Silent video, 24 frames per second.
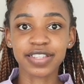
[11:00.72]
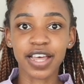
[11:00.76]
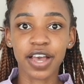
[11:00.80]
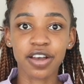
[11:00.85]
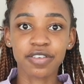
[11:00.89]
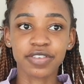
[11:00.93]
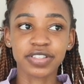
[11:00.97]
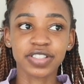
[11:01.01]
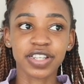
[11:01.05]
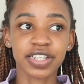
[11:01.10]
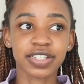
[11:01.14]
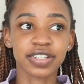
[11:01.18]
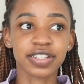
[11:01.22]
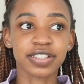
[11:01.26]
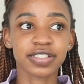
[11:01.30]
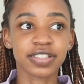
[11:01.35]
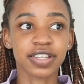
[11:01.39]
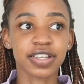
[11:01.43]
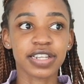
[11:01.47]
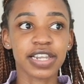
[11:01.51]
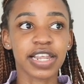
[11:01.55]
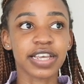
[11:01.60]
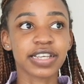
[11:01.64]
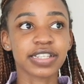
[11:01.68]
our vaginas
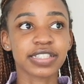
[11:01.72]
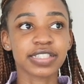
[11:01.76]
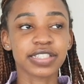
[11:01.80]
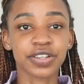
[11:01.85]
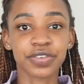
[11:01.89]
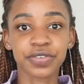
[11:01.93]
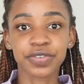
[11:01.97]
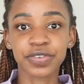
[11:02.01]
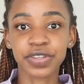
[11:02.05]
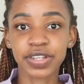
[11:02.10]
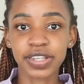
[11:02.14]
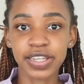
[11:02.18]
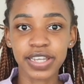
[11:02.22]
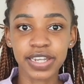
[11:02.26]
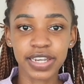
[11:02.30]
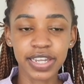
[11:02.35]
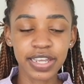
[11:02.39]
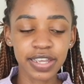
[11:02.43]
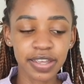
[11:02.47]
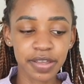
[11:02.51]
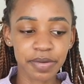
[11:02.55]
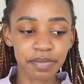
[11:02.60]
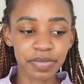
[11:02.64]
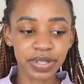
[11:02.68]
are like
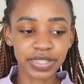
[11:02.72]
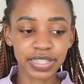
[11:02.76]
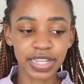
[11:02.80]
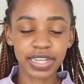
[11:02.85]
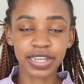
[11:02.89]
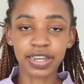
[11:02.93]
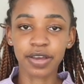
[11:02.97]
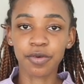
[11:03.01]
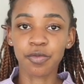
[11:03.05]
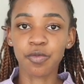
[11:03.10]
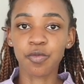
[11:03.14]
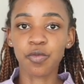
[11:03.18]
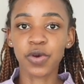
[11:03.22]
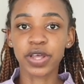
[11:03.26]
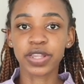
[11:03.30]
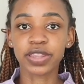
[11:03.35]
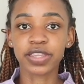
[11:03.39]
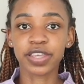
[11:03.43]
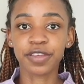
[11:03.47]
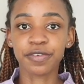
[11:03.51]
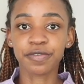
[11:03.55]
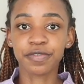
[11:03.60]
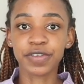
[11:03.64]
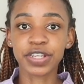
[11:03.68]
self-cleaning, but then when
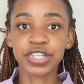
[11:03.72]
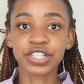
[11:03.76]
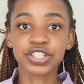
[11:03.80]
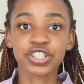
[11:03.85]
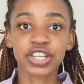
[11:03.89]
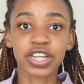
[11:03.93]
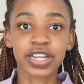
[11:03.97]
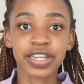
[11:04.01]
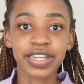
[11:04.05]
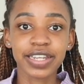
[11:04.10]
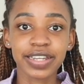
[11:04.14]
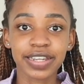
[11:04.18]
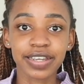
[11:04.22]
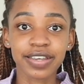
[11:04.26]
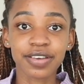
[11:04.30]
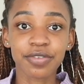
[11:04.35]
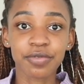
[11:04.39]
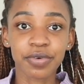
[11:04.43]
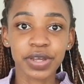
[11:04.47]
they finish cleaning,